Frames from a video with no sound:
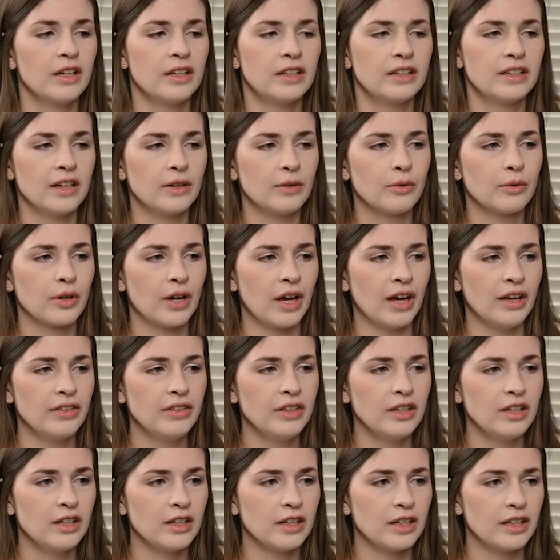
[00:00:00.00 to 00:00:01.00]
Now I
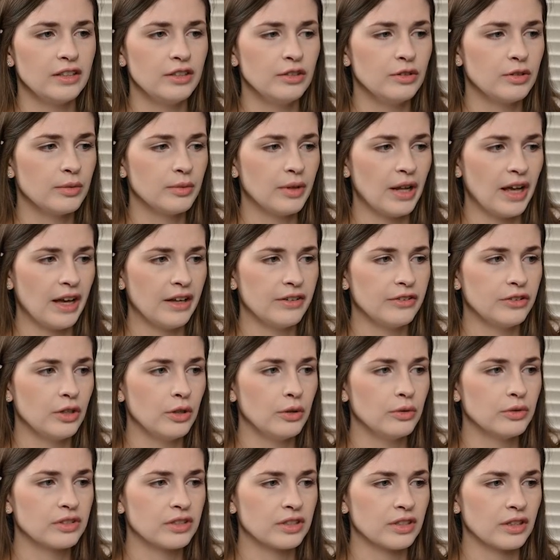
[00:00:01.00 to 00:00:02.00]
think, and you can add
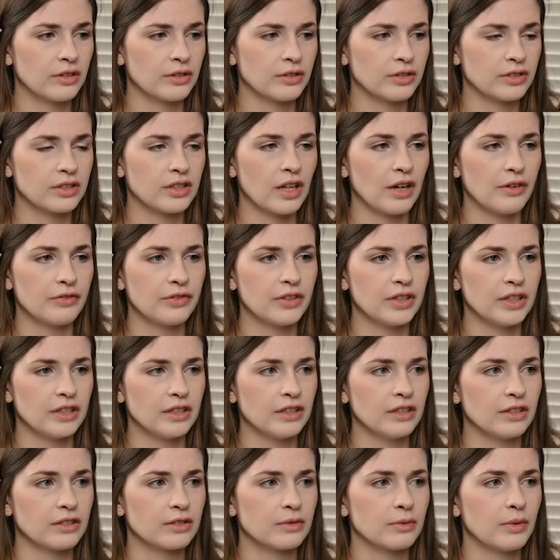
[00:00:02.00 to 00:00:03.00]
notes and other stuff in
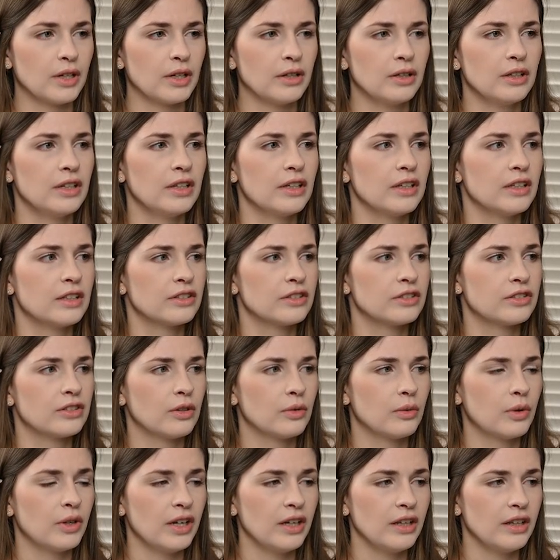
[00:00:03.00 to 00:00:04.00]
here as well. So
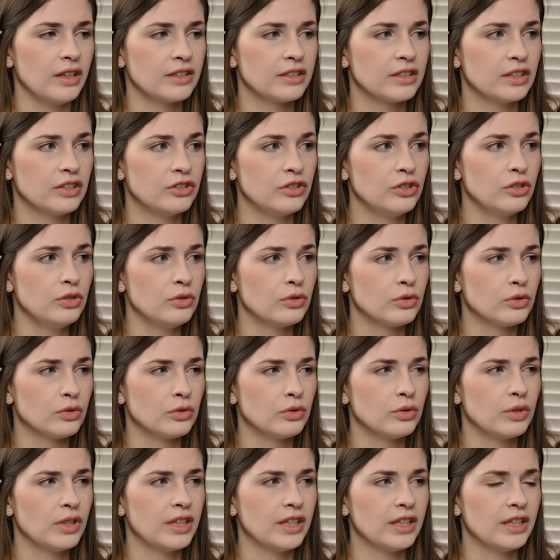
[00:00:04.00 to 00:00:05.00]
what I like to do